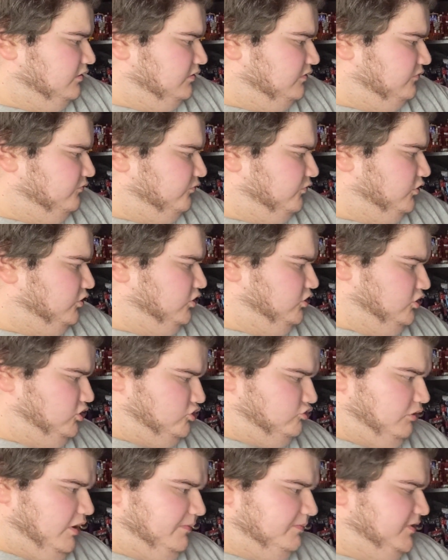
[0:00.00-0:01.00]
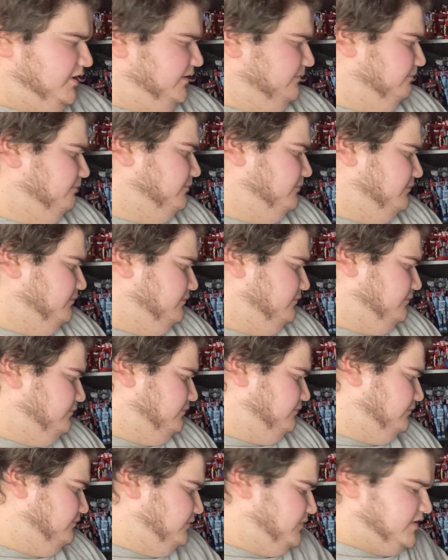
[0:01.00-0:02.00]
For Trap Team,
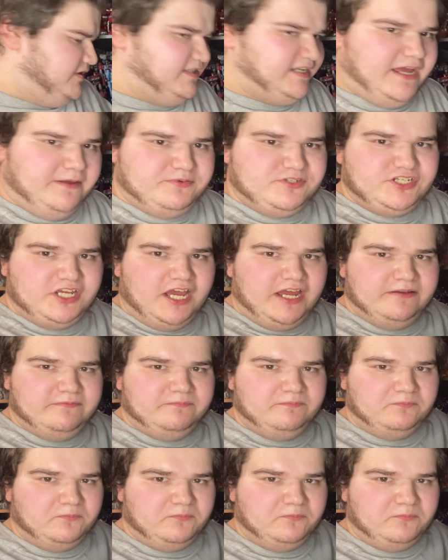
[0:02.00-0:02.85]
Snapshot,